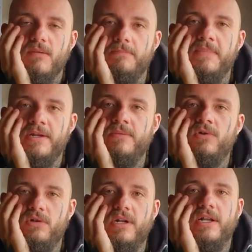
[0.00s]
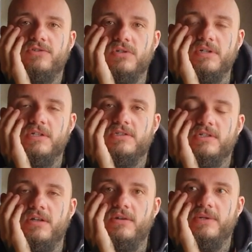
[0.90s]
minimal electronics
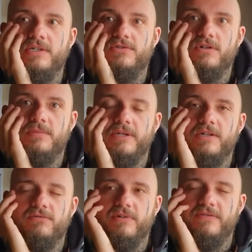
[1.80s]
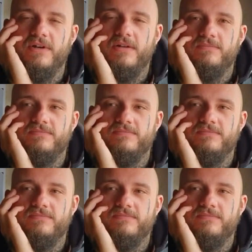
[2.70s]
so that when you drop it in a river